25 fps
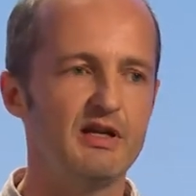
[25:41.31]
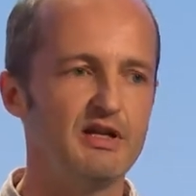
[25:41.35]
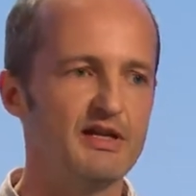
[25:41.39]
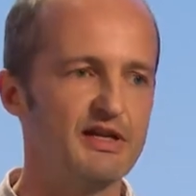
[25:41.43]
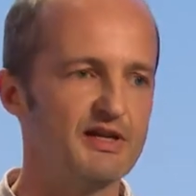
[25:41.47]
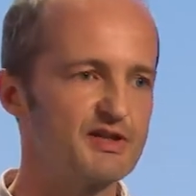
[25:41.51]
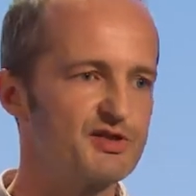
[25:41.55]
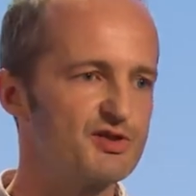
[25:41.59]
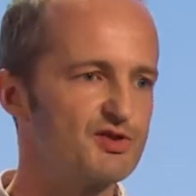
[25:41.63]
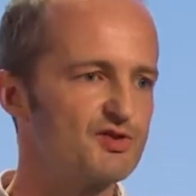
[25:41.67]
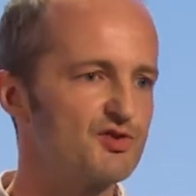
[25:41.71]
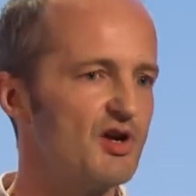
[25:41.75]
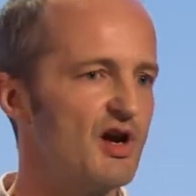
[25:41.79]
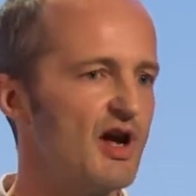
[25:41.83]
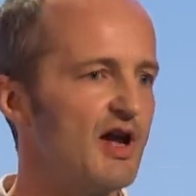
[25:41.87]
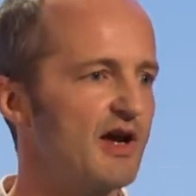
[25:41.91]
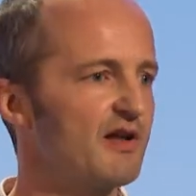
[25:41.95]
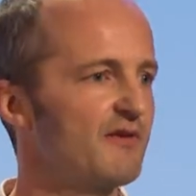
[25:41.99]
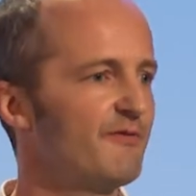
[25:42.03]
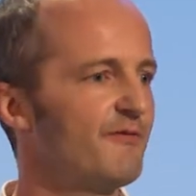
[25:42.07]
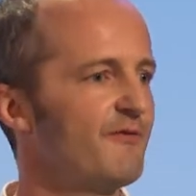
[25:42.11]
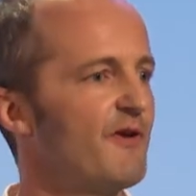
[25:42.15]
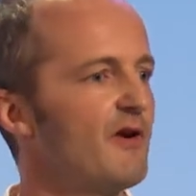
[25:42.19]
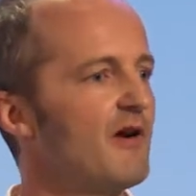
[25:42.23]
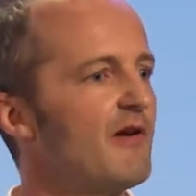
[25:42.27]

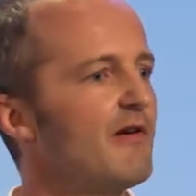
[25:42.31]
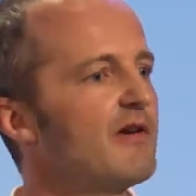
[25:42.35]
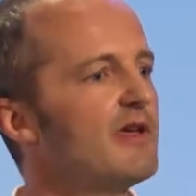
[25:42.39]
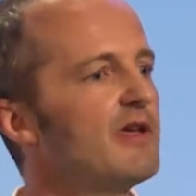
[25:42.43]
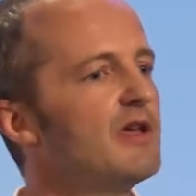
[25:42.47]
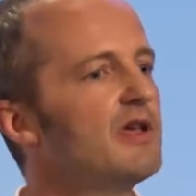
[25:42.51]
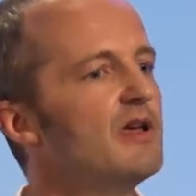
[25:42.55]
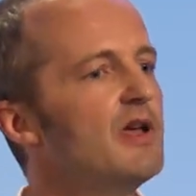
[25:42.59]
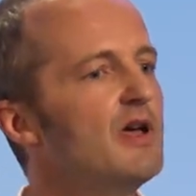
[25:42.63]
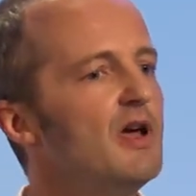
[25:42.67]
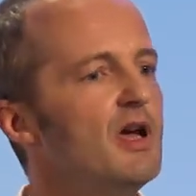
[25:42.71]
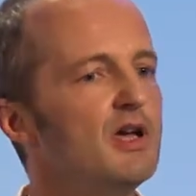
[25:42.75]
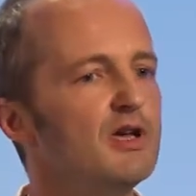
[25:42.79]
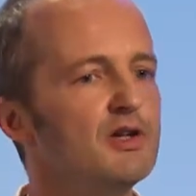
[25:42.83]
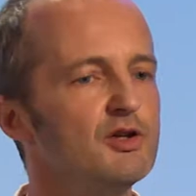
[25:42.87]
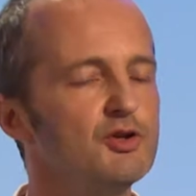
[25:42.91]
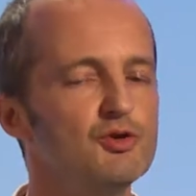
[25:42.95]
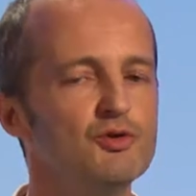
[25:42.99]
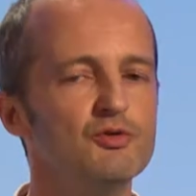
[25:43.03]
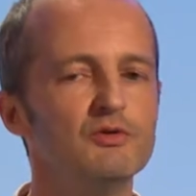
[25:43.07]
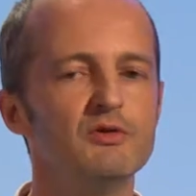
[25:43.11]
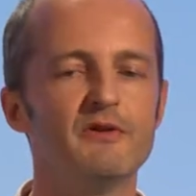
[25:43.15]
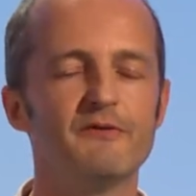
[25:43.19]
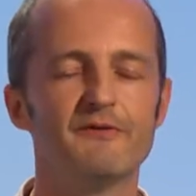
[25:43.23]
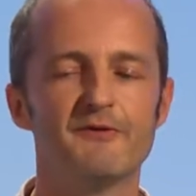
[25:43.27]
extract very
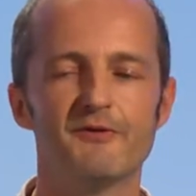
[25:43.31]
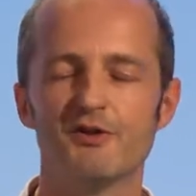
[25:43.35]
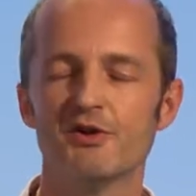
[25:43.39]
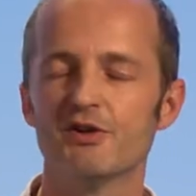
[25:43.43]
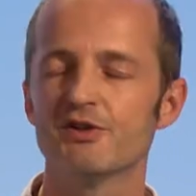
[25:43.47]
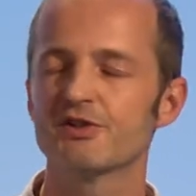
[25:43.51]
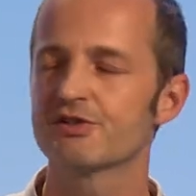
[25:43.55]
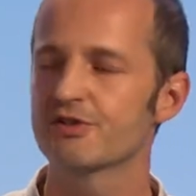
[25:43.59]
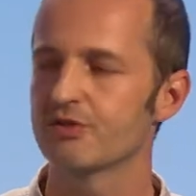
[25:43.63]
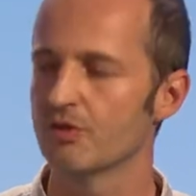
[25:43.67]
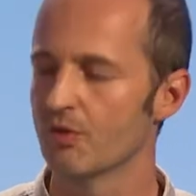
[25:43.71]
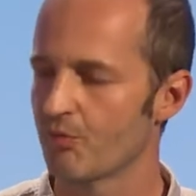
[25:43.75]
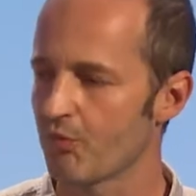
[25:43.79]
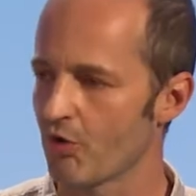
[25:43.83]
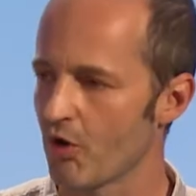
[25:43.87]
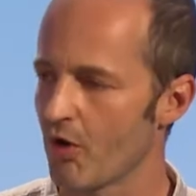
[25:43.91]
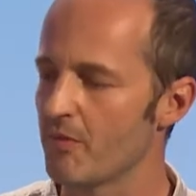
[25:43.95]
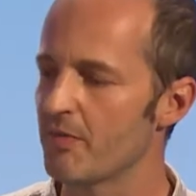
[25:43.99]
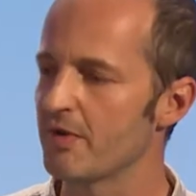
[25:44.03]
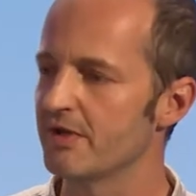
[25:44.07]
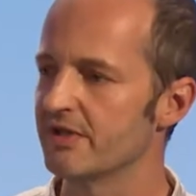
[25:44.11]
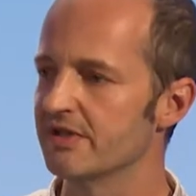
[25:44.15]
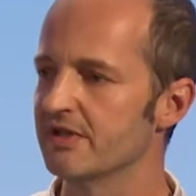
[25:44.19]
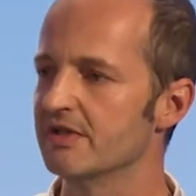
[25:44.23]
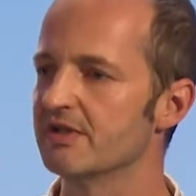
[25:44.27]
universal
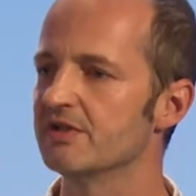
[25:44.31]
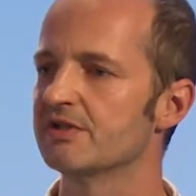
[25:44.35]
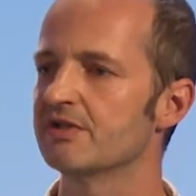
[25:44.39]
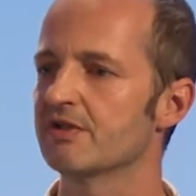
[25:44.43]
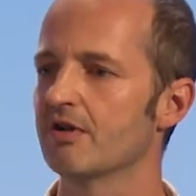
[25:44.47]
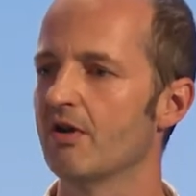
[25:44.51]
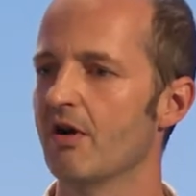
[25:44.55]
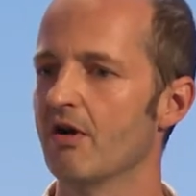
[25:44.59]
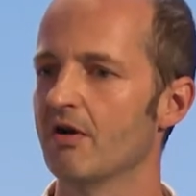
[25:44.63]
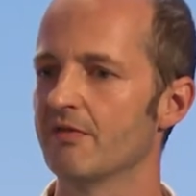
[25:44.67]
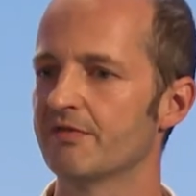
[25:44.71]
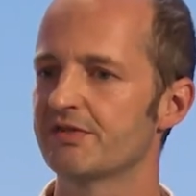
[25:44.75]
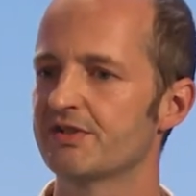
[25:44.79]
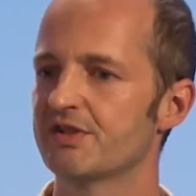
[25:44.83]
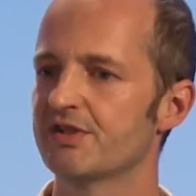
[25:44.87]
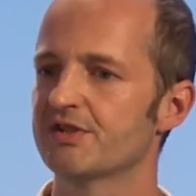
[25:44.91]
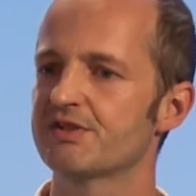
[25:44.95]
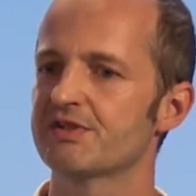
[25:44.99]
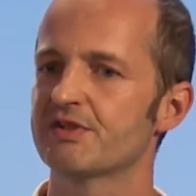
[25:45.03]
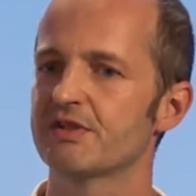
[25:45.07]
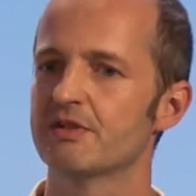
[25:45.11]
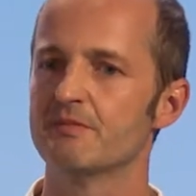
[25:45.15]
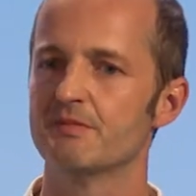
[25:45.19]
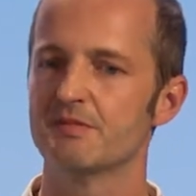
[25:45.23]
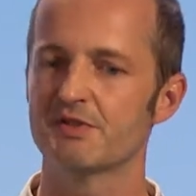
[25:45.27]
properties of
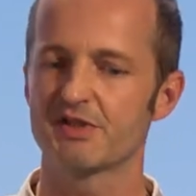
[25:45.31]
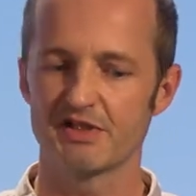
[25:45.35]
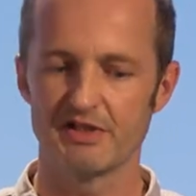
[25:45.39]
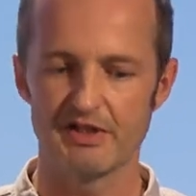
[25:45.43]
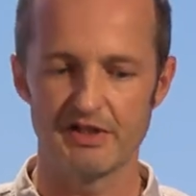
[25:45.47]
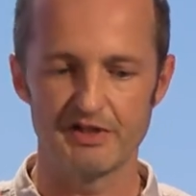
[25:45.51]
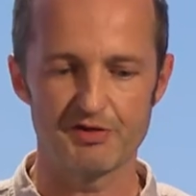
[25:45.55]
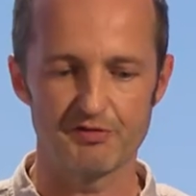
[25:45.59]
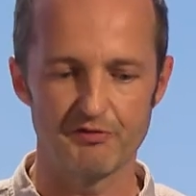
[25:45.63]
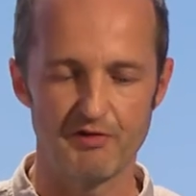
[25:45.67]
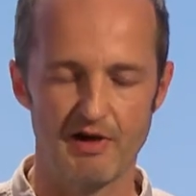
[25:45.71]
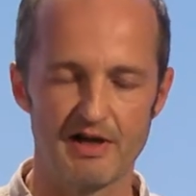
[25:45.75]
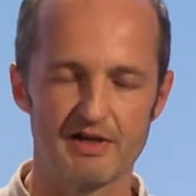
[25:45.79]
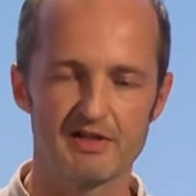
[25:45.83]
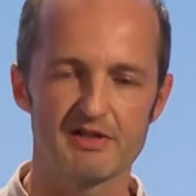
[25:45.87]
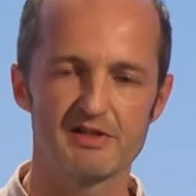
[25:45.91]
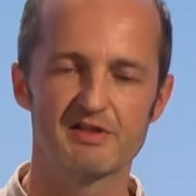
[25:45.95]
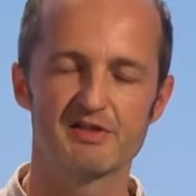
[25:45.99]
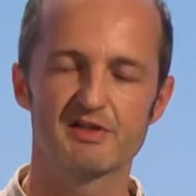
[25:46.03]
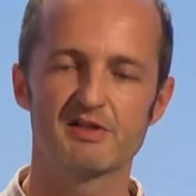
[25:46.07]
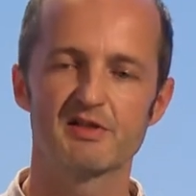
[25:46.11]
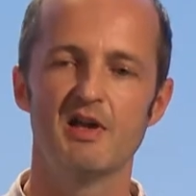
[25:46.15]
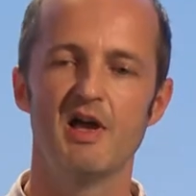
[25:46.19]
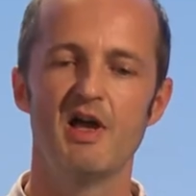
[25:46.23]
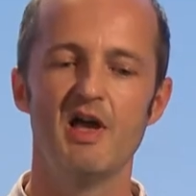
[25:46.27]
systems and
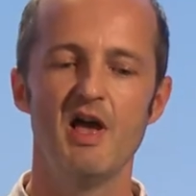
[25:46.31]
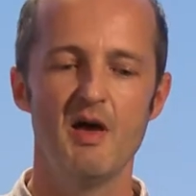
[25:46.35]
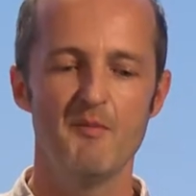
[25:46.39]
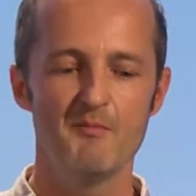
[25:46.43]
interactions